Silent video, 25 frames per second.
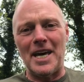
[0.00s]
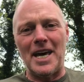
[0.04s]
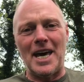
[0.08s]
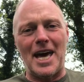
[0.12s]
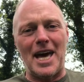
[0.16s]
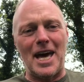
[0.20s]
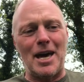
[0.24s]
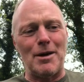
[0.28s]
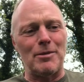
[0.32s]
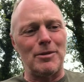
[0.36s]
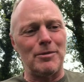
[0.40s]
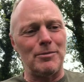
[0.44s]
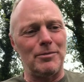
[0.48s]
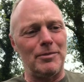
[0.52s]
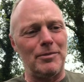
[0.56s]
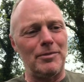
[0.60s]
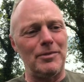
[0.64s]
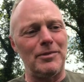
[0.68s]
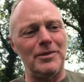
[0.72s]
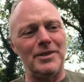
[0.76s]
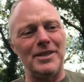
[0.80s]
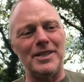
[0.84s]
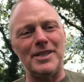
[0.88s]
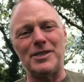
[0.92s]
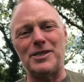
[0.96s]

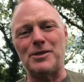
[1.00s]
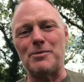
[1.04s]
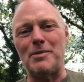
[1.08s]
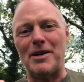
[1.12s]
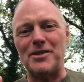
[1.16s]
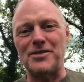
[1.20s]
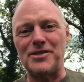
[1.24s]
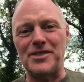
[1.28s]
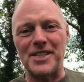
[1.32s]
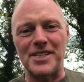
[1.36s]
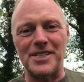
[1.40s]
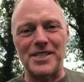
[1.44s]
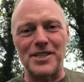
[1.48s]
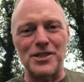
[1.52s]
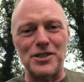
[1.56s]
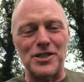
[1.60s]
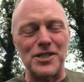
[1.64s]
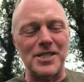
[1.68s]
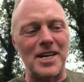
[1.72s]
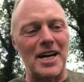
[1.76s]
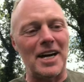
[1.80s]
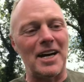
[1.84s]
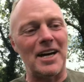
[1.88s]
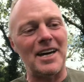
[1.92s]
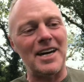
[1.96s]
It's about 6
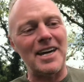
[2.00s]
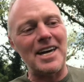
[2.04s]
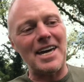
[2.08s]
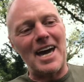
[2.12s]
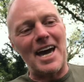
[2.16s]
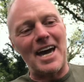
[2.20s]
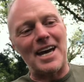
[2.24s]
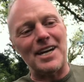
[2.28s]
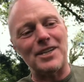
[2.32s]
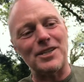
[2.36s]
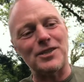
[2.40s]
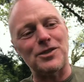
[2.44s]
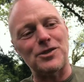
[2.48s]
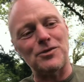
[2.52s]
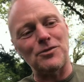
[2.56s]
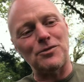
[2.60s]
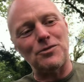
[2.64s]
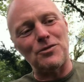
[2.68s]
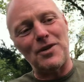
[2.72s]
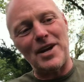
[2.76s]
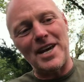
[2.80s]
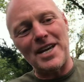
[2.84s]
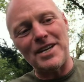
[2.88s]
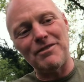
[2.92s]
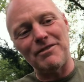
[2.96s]
inches high and it's
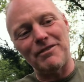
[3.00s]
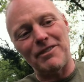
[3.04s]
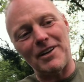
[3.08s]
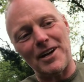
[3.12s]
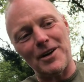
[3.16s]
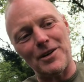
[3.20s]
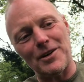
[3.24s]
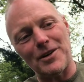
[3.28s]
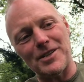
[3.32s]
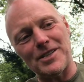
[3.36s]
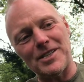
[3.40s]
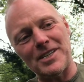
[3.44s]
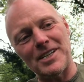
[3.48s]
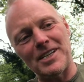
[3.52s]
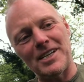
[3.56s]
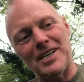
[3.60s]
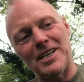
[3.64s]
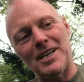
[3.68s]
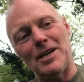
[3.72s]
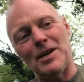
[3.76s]
red flowered,